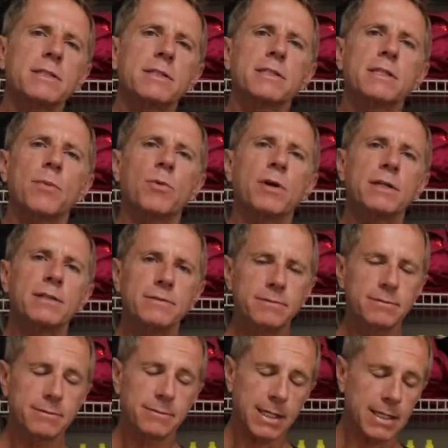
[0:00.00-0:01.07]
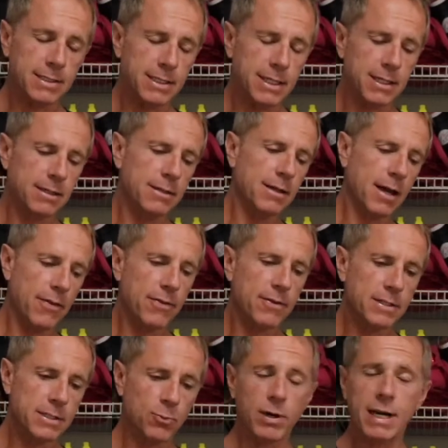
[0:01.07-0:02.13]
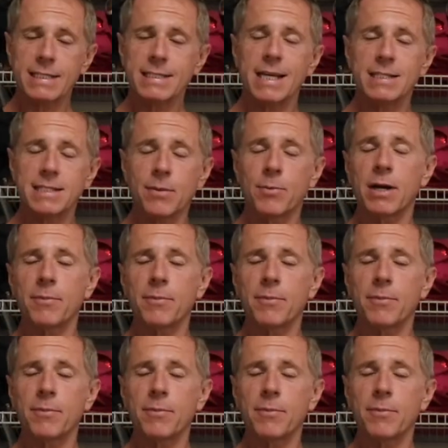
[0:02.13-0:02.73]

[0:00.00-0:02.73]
Someone, as in, when I say someone,